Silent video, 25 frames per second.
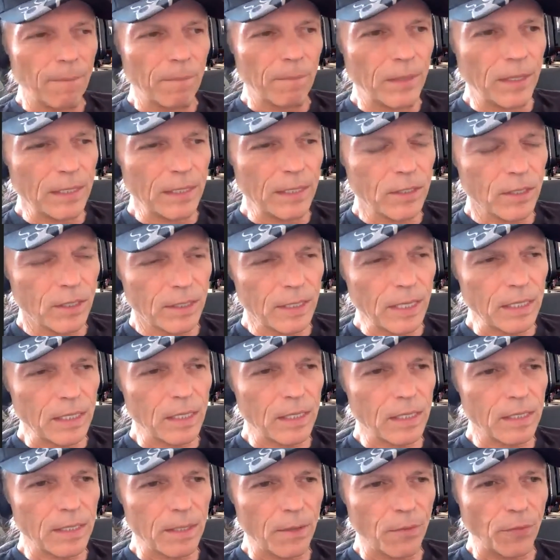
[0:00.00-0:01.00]
This
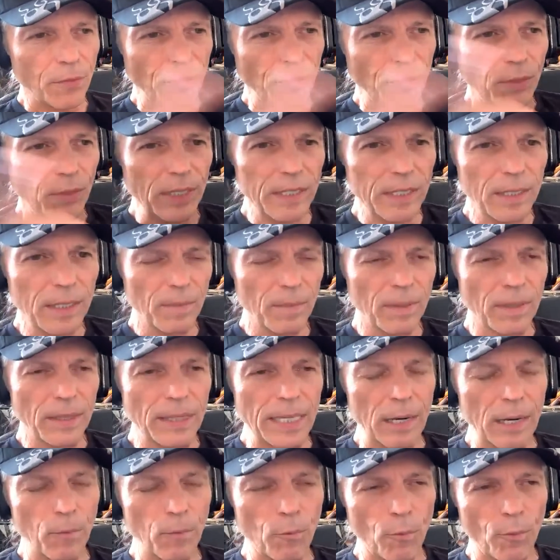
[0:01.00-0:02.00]
is a theme
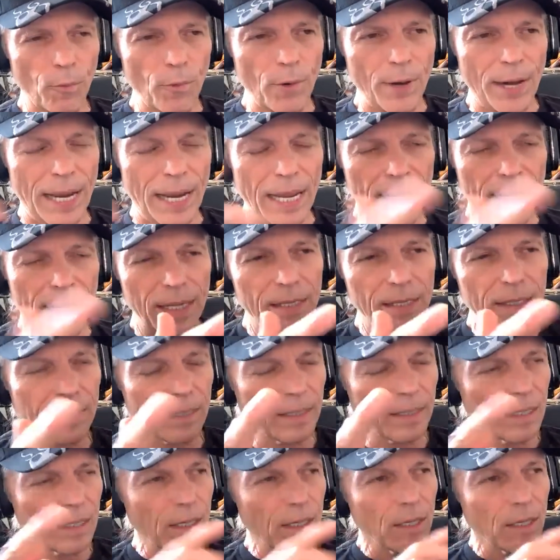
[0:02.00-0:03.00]
that ran
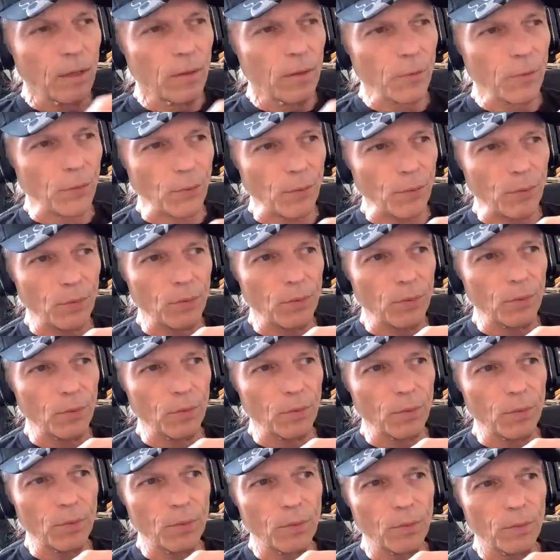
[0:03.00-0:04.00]

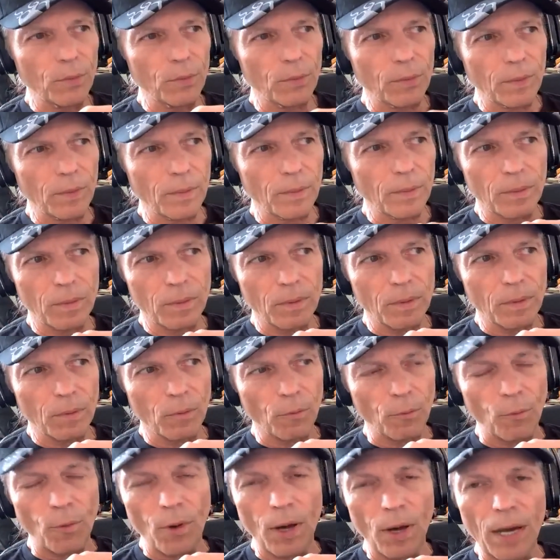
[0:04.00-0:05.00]
through
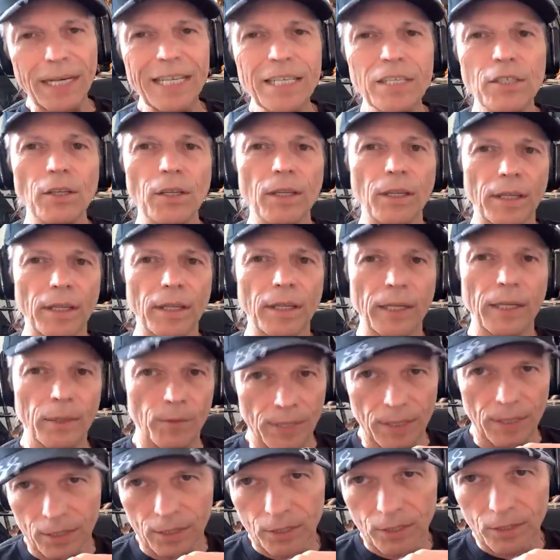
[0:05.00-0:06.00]
Ronnie's
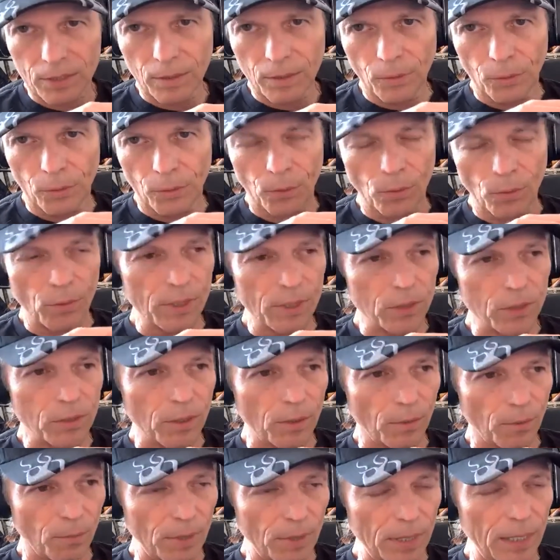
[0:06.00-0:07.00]
lyrics, through his
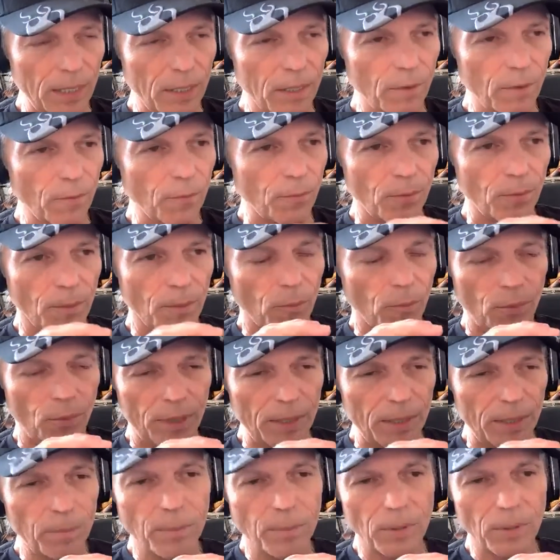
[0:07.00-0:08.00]
career from
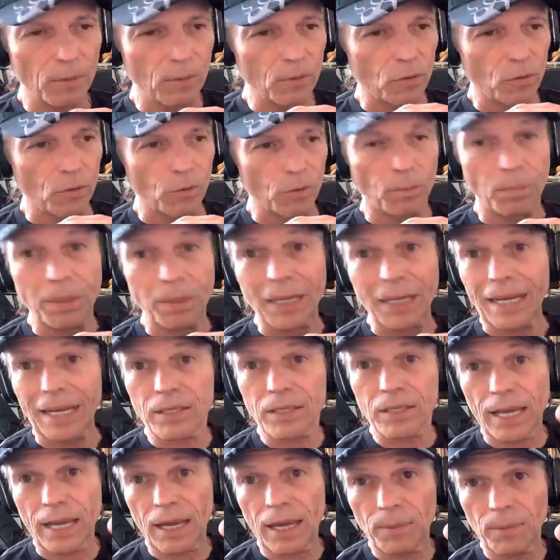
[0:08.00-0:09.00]
Rainbow to Black
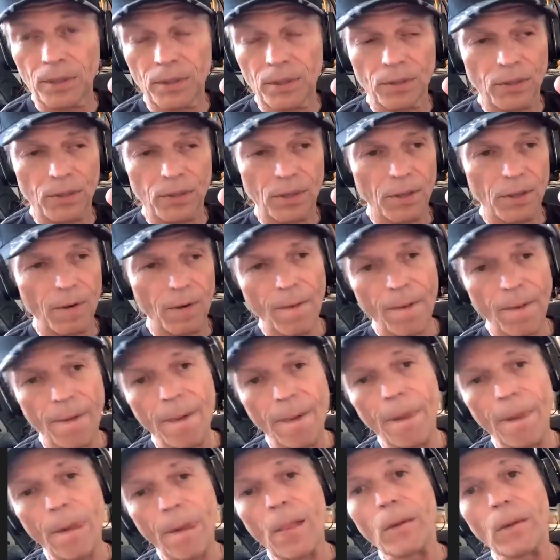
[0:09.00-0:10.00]
Sabbath
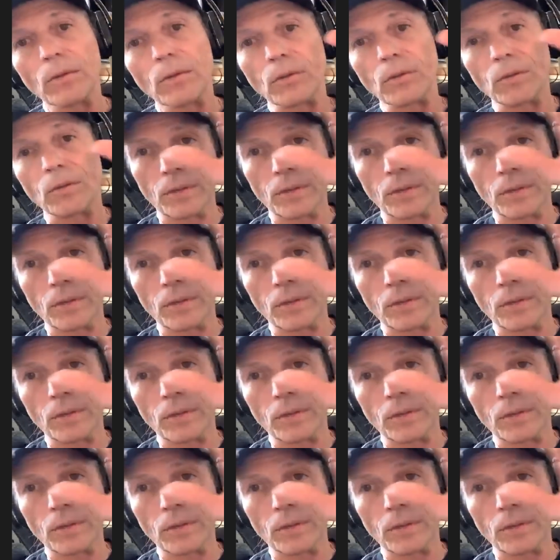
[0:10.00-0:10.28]
to